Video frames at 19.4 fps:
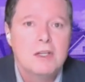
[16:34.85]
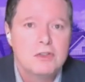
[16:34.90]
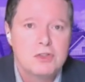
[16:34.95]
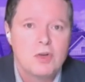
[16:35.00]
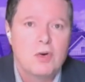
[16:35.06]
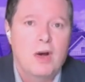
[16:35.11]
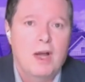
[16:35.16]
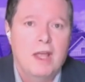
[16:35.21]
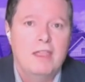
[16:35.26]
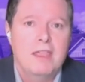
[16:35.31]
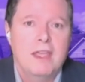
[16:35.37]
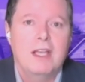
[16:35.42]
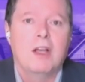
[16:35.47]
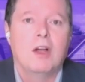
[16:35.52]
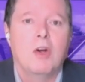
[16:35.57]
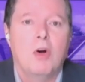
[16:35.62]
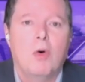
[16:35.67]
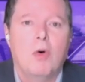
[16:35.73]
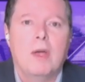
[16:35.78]
So I
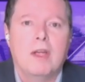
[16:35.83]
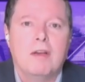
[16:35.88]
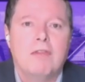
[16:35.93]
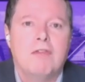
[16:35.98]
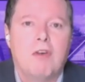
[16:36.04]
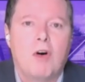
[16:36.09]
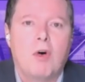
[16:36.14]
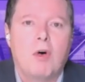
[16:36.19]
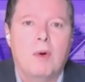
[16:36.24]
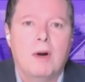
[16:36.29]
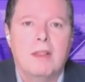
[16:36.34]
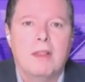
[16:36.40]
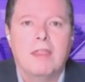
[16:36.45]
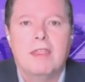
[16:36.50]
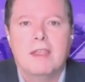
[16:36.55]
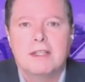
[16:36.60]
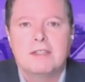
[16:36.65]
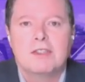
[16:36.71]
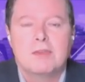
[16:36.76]
think going forward,
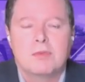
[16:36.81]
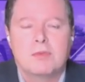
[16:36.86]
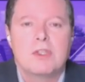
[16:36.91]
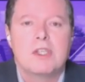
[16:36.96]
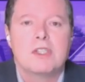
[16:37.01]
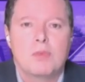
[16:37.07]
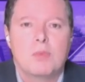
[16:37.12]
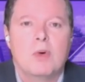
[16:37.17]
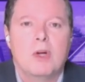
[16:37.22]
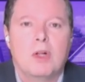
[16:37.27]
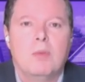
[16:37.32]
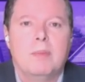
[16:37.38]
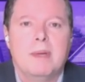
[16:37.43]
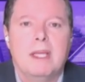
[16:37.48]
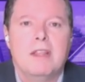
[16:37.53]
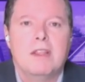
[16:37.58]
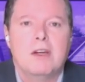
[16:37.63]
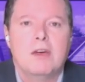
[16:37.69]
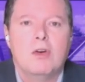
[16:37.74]
this is this will
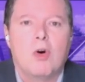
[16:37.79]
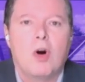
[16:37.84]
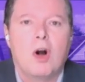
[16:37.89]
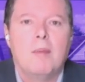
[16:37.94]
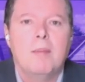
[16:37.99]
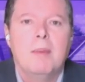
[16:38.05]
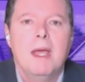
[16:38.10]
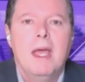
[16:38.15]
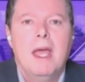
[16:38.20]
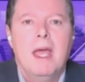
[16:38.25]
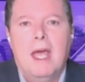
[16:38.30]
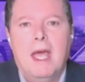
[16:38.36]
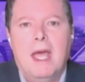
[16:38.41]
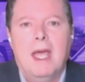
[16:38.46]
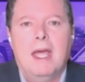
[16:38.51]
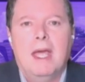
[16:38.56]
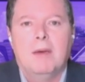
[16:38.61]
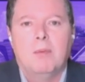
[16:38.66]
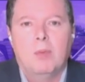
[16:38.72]
be the norm,
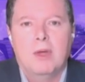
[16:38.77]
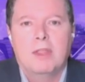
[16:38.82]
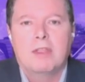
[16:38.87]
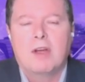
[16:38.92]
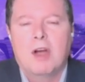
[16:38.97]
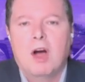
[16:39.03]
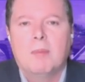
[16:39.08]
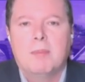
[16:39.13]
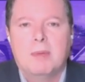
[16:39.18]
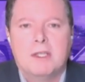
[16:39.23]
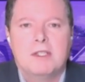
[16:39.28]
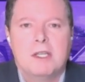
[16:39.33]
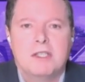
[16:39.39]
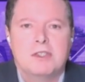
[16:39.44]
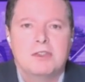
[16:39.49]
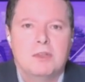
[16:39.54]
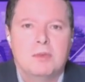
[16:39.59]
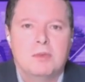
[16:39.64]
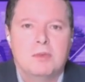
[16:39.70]
and with
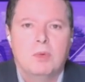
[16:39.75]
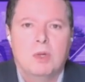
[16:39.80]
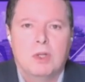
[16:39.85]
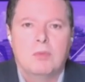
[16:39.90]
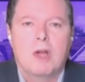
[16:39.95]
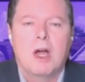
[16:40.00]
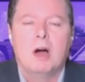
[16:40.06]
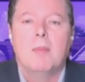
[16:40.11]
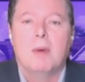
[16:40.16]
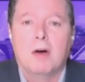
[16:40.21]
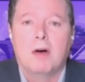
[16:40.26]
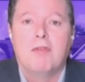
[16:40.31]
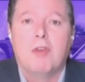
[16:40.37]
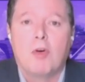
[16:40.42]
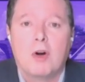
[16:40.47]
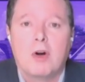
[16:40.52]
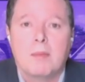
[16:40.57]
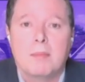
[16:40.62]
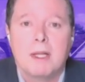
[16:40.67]
competition will come
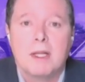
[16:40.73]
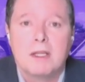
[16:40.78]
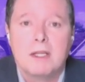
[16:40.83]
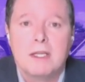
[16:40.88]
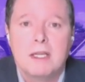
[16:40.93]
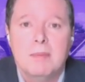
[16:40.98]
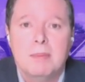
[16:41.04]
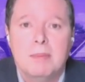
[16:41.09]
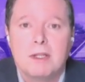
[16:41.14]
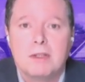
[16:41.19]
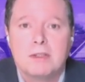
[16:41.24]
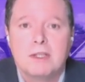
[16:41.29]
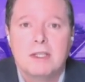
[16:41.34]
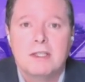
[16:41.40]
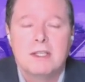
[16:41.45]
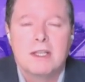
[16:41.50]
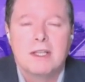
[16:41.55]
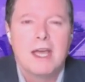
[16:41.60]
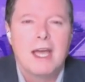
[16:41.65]
affordability built
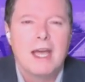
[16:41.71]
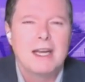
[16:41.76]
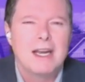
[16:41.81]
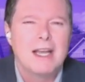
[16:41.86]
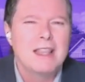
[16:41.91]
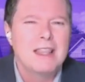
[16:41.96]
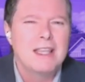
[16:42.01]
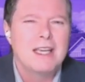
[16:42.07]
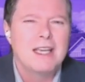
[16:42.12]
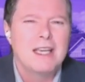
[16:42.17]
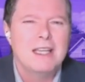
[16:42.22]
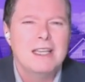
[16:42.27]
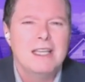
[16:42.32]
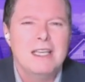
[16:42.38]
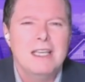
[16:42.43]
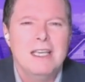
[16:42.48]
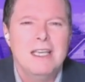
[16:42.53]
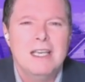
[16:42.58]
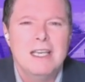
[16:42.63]
into that. And I think in
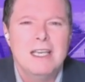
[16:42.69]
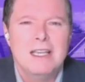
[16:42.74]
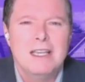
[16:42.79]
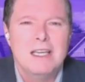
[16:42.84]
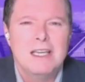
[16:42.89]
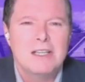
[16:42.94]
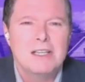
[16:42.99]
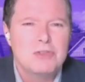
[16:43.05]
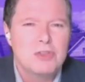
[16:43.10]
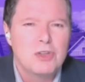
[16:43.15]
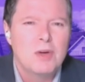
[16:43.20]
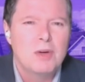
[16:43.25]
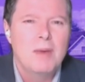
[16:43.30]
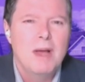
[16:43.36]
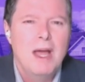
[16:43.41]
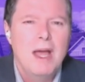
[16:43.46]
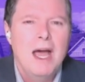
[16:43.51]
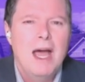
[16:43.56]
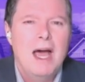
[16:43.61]
the in the interim,
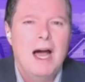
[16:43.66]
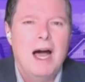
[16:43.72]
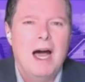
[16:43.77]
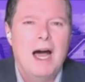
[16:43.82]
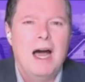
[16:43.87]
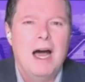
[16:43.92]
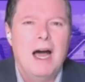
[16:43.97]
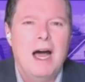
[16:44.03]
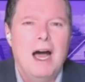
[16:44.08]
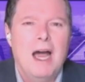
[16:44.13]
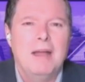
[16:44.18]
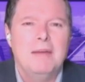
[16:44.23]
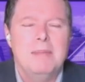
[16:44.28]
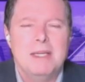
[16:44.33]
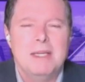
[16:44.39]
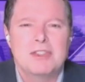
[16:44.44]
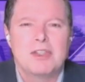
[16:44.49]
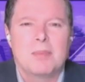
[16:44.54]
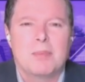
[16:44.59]
uh, I'd
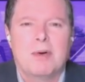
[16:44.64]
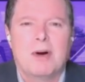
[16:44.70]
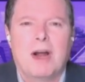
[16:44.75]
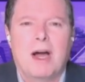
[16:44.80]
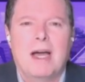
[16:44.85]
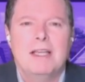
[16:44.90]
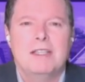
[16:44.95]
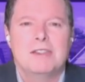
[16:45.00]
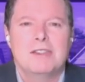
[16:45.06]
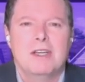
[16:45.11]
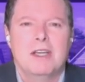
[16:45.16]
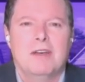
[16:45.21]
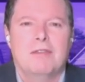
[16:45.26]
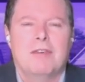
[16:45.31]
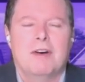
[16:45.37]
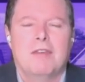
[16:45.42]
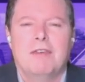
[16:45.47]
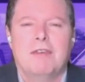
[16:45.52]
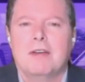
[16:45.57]
be surprised
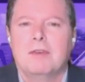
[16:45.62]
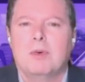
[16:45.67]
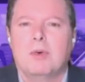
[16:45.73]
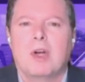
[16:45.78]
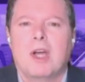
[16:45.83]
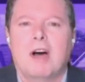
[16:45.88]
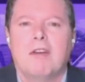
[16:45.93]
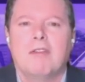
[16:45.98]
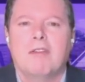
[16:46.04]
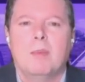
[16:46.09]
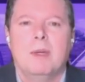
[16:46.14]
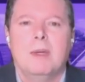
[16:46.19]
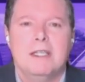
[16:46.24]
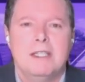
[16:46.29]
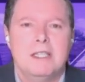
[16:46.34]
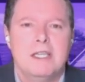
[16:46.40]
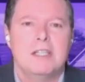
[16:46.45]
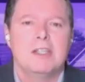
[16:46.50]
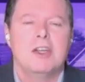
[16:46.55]
if our federal
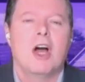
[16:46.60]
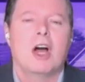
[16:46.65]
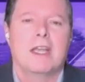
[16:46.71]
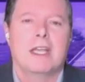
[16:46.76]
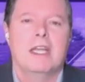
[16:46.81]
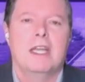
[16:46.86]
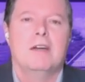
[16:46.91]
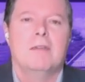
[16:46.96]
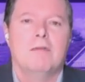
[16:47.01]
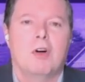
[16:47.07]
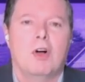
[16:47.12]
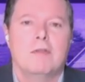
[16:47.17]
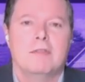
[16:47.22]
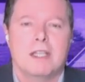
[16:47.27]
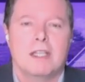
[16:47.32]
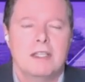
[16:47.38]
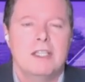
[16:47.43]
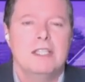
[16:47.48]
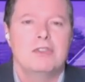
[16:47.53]
government did not get
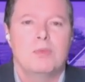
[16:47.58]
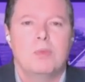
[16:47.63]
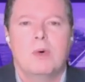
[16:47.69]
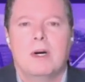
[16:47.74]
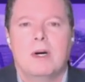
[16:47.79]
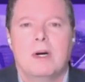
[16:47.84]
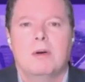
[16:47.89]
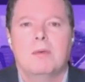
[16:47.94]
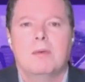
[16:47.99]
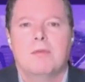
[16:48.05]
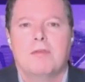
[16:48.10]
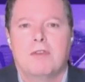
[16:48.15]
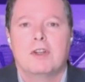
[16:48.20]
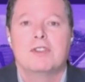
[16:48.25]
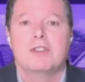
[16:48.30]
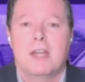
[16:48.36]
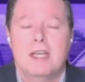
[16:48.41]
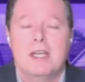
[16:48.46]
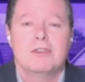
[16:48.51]
involved, at least where
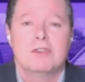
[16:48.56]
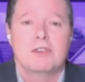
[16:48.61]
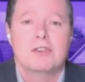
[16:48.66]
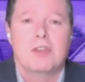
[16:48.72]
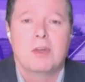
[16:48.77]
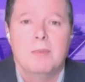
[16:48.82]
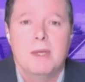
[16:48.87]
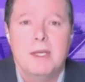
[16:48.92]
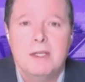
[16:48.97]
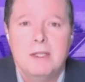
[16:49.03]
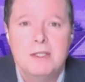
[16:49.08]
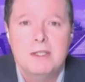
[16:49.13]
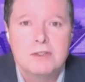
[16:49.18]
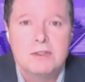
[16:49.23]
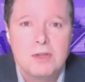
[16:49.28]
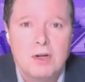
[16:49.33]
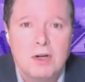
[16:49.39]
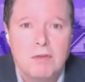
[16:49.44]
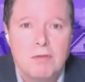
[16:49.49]
First Nations
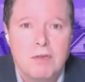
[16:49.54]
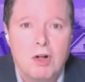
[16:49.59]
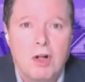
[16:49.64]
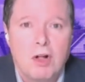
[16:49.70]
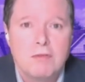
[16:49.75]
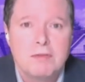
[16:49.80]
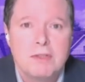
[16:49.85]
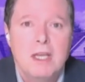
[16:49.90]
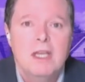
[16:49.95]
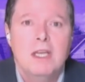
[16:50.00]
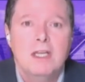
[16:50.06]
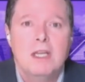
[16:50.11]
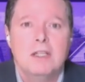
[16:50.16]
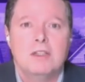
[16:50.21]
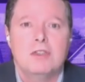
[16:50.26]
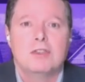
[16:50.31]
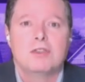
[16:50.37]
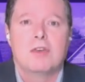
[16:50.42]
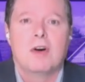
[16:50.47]
communities are involved,
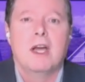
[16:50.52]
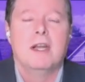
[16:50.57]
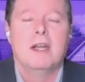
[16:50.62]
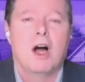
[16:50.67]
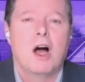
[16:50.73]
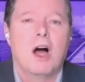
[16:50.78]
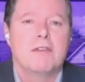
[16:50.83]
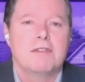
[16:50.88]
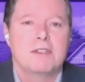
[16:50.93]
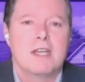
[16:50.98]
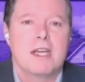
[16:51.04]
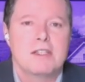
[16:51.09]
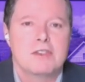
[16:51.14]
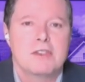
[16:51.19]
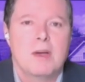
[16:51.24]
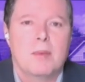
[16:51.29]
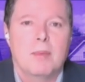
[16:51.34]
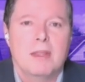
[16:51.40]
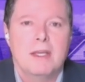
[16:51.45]
to try and offset
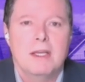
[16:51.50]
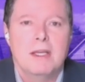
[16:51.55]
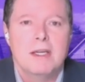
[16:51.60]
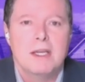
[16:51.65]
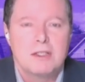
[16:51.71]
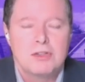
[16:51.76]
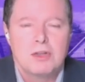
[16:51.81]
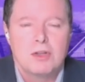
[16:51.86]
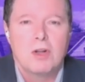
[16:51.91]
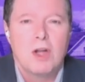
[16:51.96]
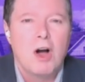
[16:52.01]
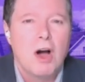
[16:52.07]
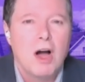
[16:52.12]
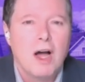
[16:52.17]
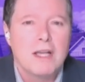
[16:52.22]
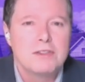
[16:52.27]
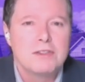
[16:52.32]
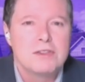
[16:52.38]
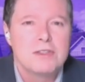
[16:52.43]
some of the initial
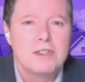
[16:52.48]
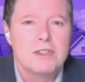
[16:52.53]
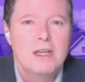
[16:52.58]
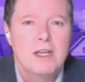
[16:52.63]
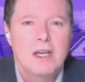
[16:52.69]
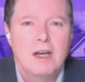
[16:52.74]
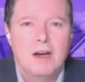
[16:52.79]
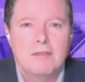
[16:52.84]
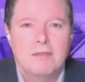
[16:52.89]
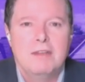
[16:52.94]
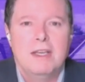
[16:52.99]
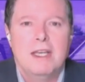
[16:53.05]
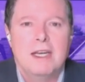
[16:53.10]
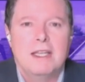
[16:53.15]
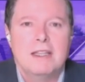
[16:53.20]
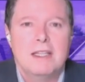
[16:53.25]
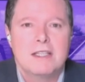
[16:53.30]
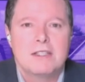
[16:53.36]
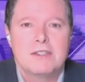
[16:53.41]
costs of
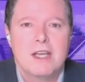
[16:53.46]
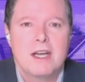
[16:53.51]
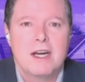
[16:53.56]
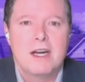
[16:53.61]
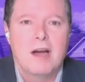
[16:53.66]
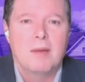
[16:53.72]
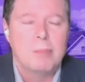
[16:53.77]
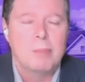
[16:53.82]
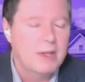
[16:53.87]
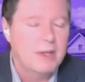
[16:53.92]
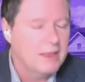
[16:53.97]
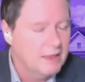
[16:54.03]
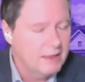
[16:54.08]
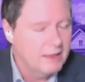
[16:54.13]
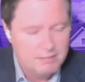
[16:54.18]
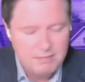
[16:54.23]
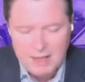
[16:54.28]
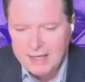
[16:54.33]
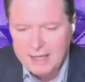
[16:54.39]
getting this set up. But
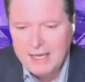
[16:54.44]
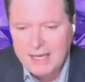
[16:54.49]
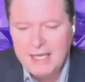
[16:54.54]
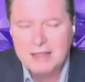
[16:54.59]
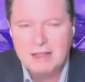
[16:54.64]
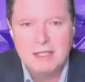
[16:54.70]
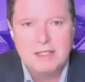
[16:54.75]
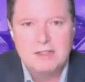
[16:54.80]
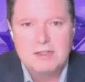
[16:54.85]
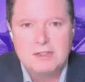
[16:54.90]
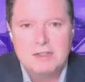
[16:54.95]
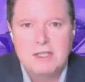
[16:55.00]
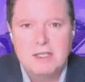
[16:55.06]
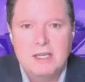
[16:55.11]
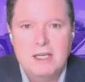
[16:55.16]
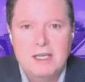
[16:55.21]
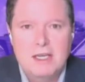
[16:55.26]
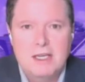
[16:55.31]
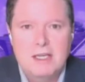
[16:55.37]
again, this
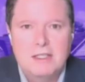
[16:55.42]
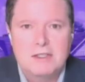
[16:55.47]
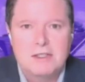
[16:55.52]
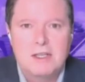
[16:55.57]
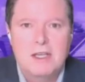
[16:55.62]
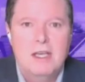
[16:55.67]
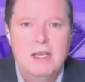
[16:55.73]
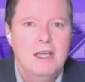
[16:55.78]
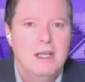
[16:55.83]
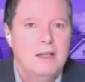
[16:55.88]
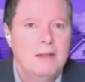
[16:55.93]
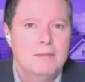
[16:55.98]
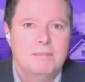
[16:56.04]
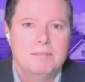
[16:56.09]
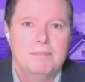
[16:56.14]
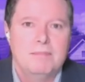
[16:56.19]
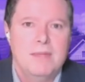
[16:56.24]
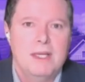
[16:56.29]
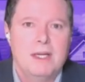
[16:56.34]
is
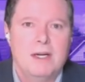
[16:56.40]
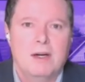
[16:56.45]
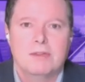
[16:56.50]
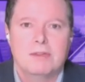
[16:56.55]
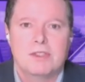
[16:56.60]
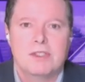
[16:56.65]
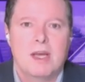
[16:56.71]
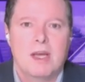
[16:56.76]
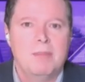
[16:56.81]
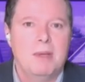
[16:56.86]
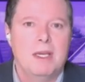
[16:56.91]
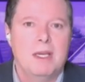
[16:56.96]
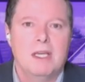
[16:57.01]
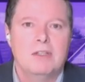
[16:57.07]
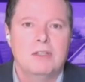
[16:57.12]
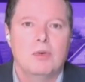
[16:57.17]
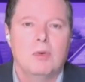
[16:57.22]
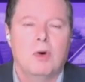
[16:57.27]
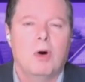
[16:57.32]
you know stepping
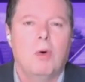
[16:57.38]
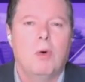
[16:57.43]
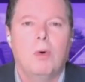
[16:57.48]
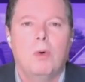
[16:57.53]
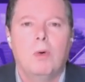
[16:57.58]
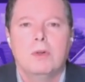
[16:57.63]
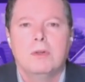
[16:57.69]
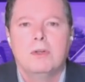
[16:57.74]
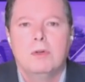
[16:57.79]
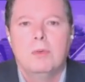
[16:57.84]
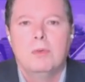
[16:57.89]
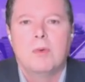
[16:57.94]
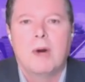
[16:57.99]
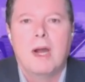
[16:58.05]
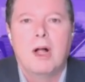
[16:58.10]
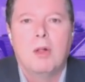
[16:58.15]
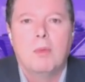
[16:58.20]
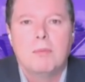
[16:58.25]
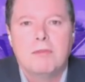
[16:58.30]
into a whole new
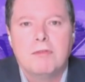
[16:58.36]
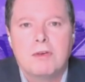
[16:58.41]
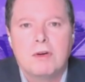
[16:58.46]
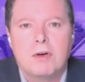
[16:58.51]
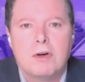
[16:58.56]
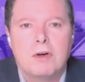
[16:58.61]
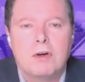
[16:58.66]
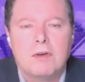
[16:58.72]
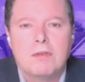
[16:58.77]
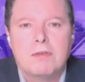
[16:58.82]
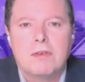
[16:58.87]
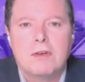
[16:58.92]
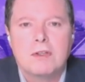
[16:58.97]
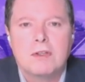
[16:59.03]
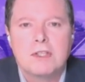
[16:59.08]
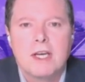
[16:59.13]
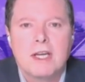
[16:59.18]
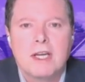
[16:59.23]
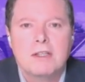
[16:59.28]
realm for for
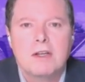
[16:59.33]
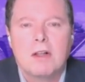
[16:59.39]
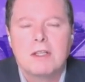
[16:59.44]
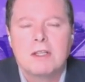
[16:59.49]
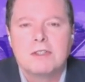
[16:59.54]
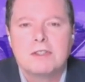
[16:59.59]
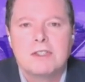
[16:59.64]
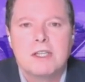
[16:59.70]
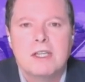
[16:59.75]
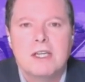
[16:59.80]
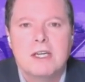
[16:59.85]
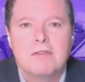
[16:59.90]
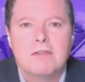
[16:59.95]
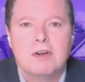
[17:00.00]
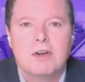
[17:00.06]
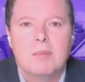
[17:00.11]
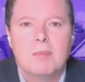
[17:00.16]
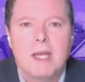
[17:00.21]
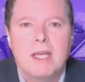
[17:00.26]
technology and
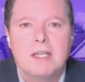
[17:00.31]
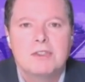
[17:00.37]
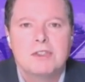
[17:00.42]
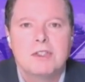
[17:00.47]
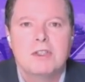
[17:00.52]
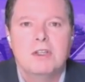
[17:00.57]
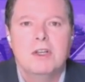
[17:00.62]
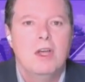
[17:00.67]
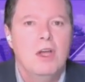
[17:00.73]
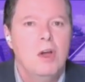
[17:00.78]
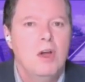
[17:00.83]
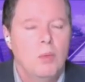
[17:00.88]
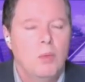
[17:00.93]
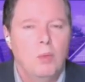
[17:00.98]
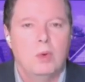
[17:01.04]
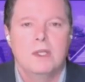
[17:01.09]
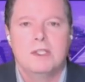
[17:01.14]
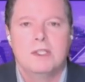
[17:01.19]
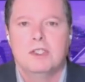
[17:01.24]
information
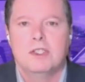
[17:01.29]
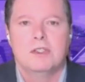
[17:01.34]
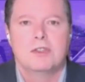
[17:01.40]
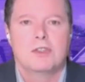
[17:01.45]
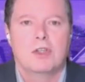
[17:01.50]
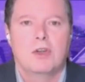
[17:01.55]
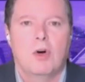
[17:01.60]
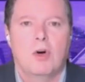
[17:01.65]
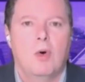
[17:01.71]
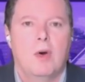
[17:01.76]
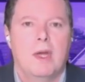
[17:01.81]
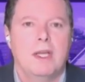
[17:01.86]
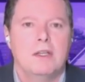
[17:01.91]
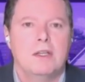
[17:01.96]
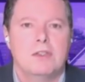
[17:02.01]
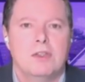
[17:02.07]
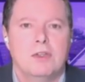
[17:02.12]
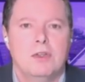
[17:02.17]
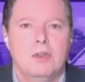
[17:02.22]
which is going
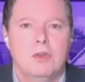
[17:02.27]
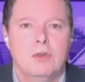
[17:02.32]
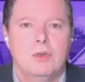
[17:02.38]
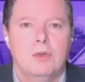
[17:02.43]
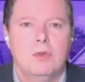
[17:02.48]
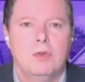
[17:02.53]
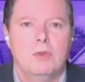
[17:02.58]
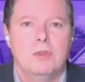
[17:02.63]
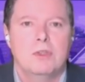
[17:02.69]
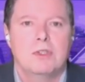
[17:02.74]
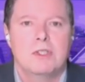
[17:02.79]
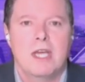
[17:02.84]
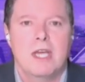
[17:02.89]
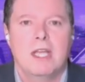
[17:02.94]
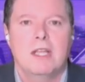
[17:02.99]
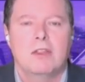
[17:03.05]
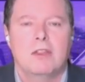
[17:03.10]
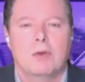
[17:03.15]
to take